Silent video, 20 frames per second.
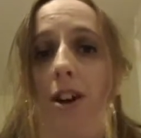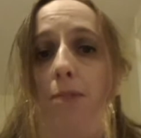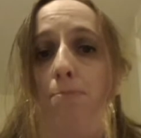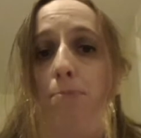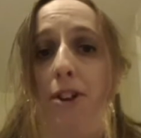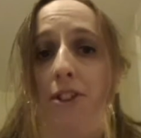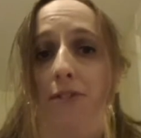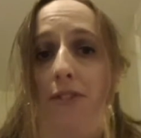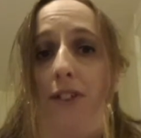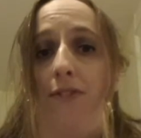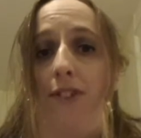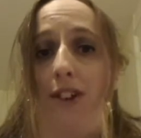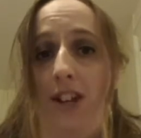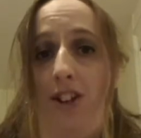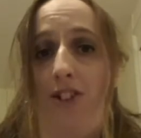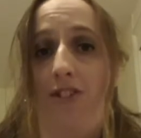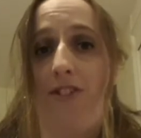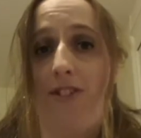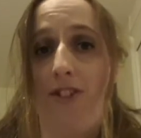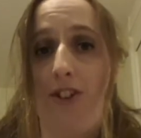a bit of effort
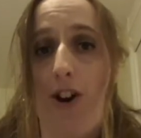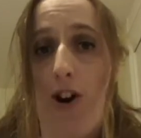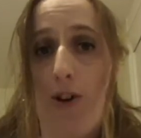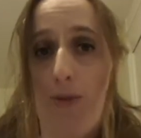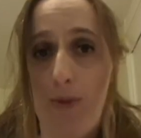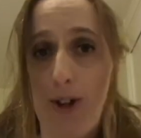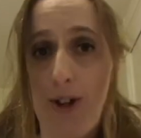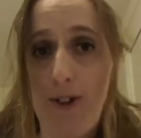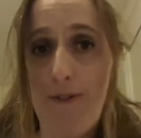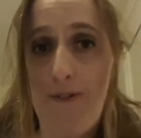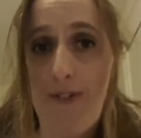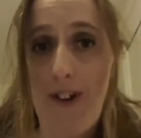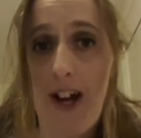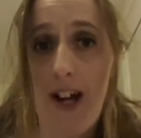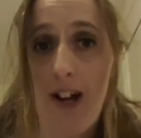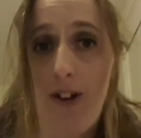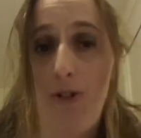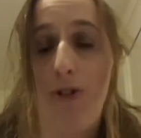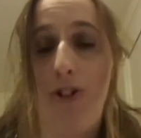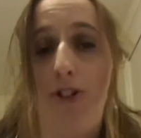in to start with
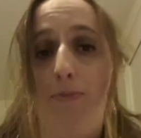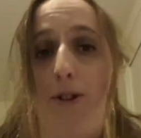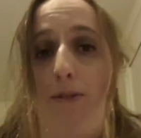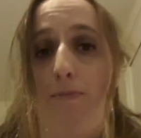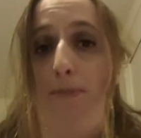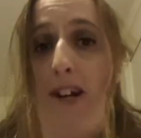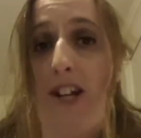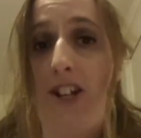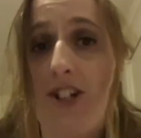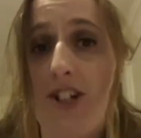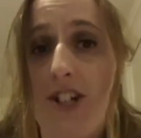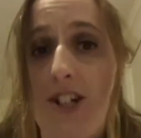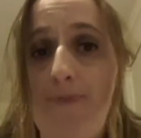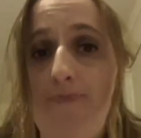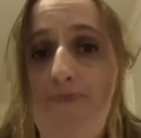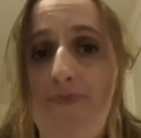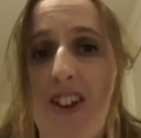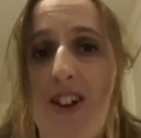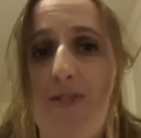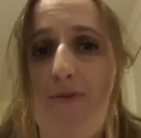and got a bit
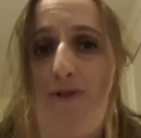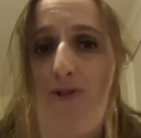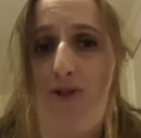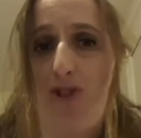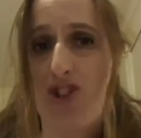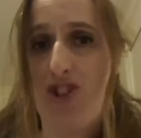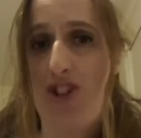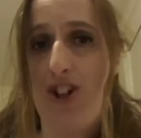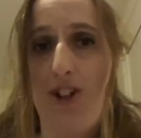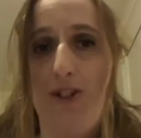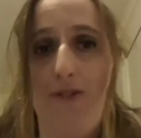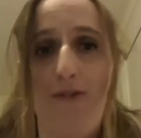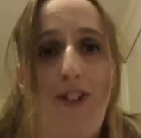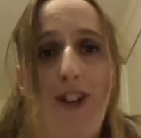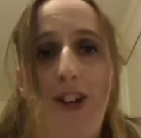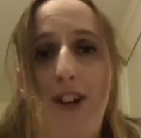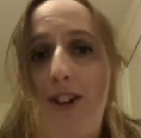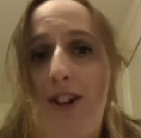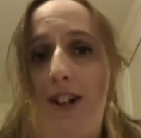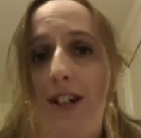better. Unfortunately, I don't
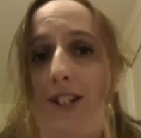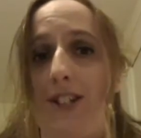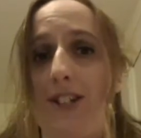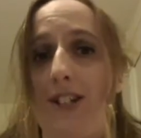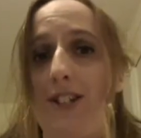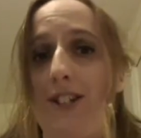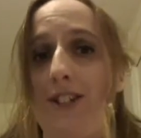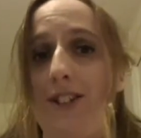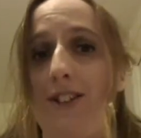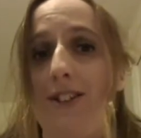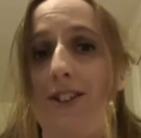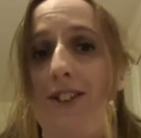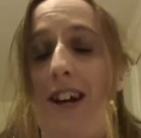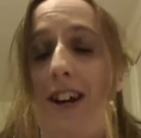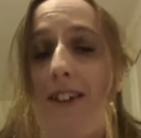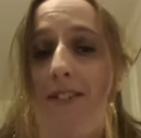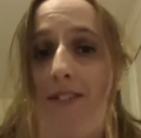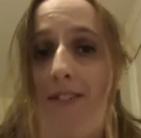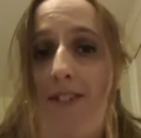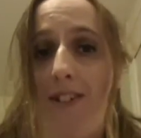think I did the
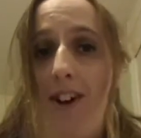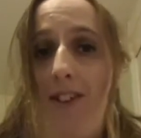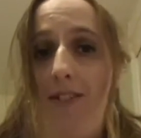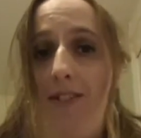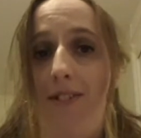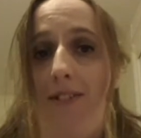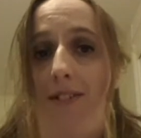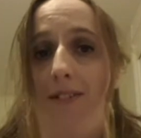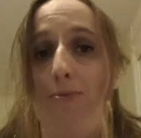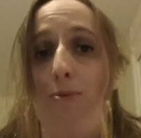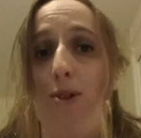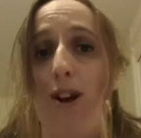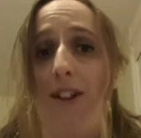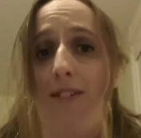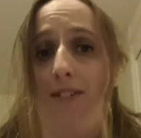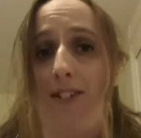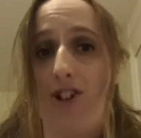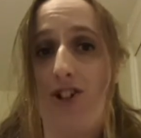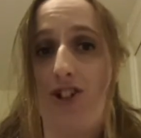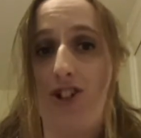exercises as well
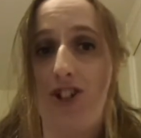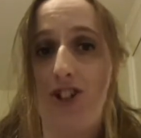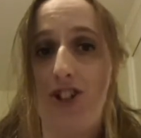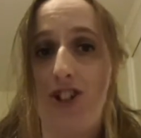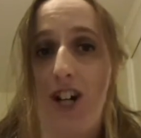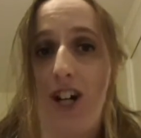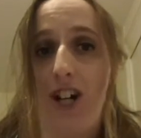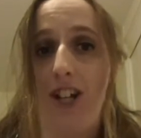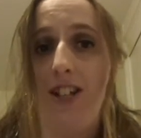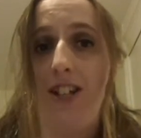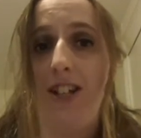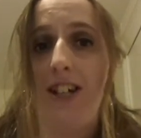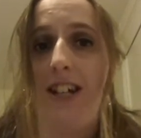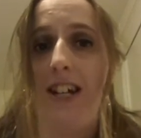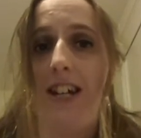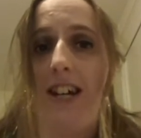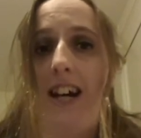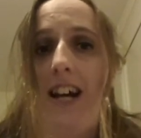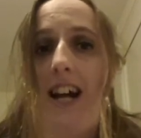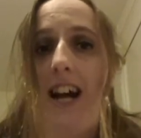as I should have done,
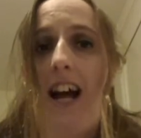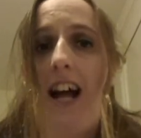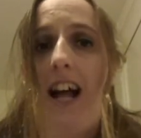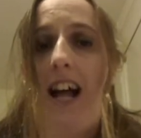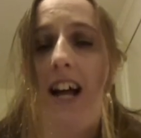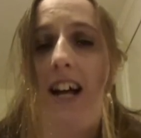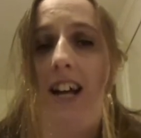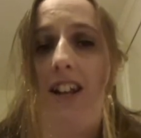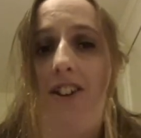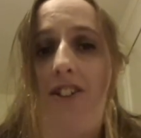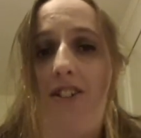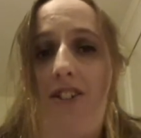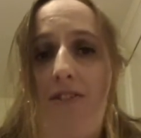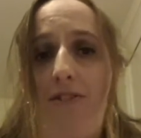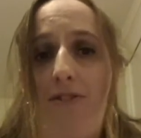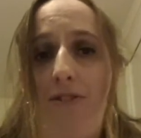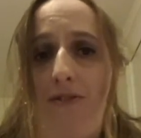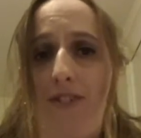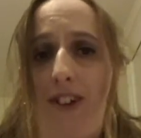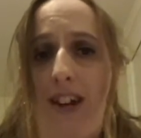and I
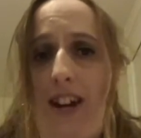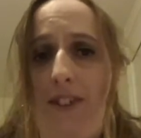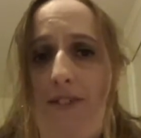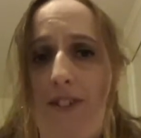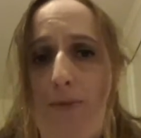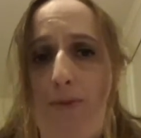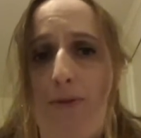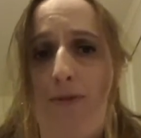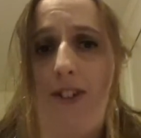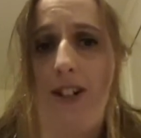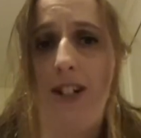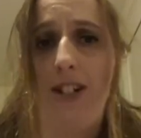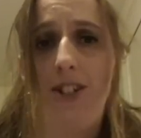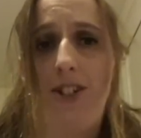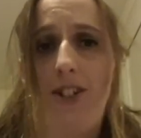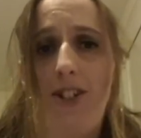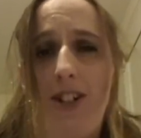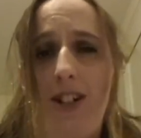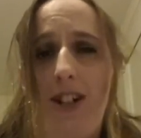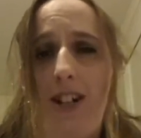sort of gave up with
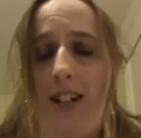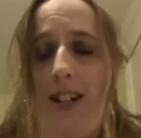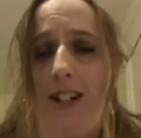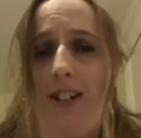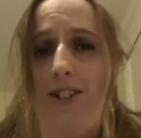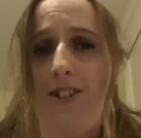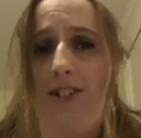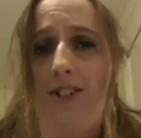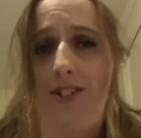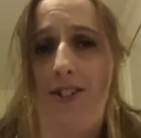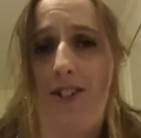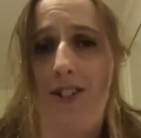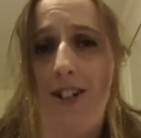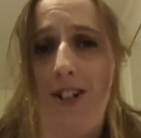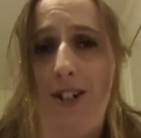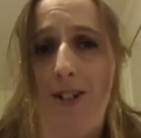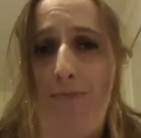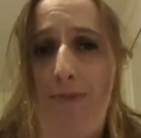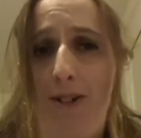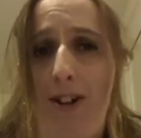it, and
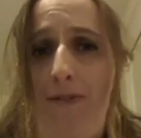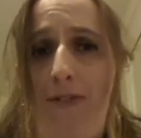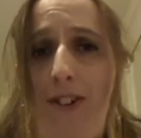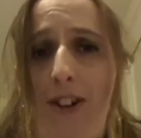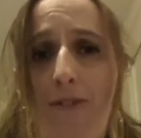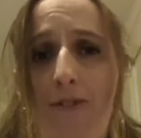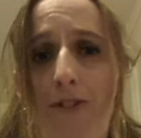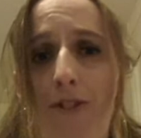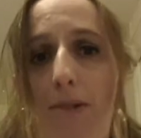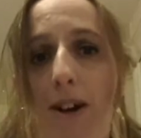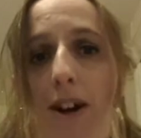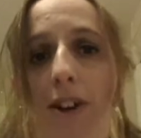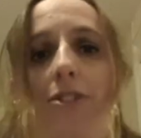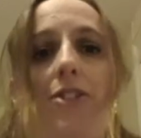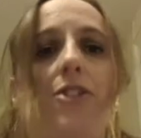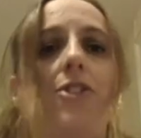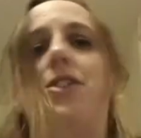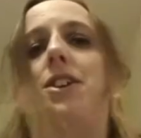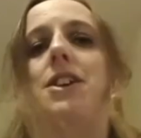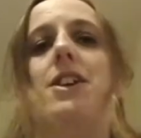I think for about
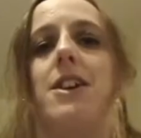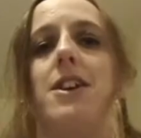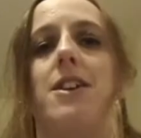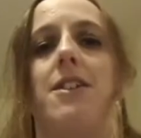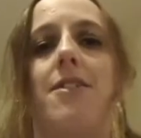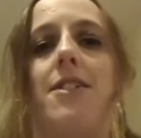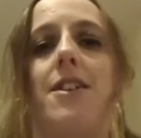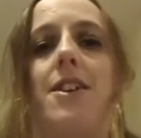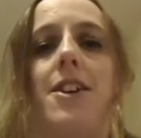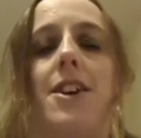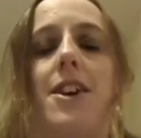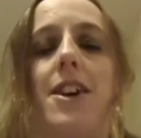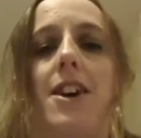2 years